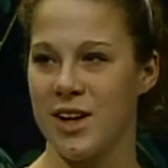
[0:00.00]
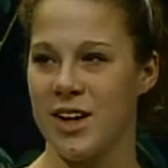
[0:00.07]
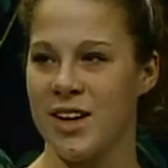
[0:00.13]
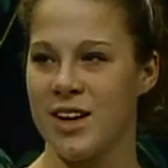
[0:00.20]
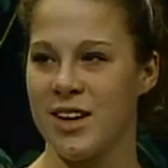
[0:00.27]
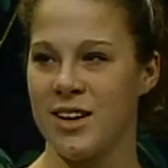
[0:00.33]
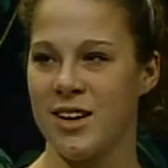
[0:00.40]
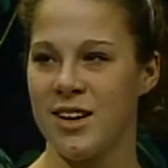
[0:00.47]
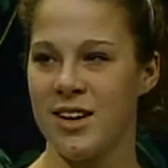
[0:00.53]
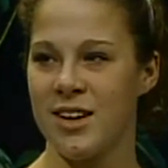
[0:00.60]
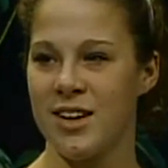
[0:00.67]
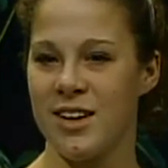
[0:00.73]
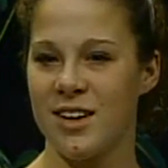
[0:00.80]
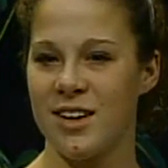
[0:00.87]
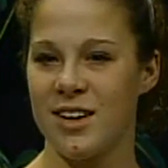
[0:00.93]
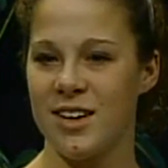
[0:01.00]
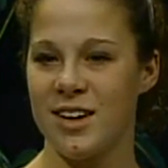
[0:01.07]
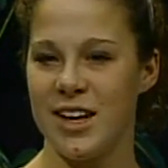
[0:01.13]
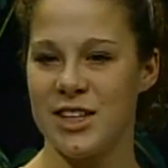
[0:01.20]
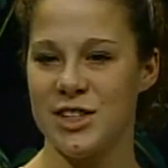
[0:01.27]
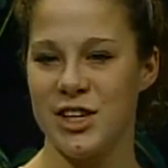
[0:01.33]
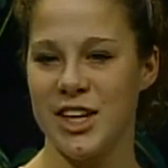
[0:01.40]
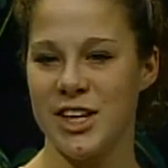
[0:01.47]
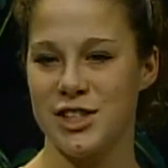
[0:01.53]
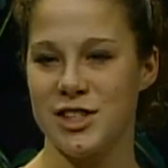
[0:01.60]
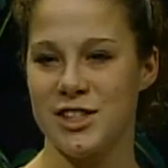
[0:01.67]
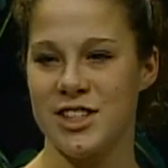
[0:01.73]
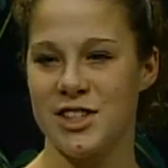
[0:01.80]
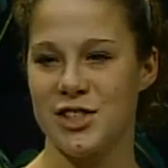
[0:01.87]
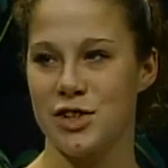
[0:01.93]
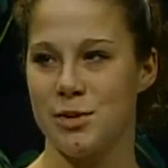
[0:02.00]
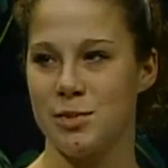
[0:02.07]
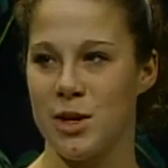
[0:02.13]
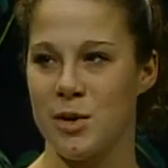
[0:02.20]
And education is extremely